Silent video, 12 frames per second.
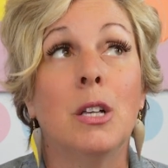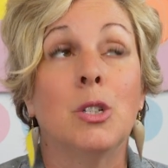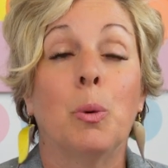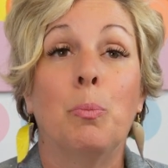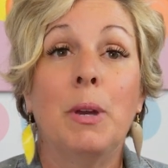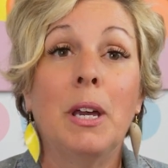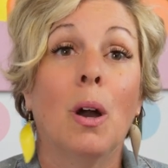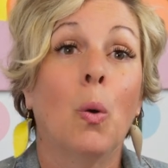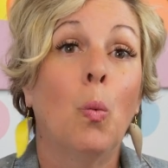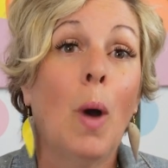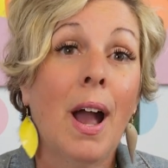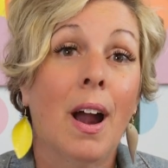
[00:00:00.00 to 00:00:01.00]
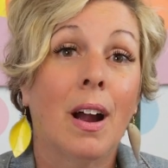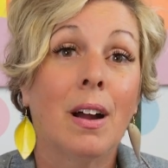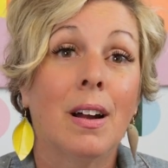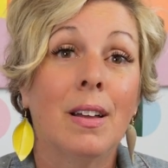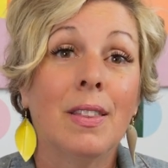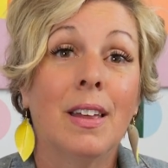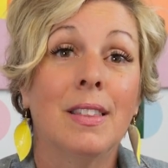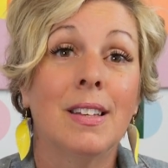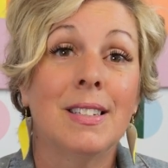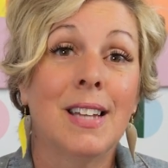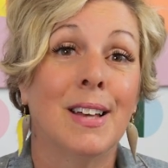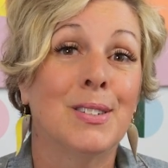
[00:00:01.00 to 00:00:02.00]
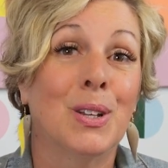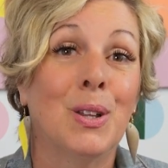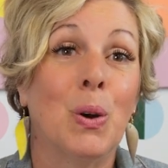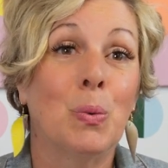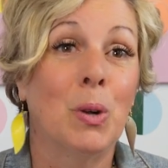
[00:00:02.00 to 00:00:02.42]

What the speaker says: So be aware that this test alone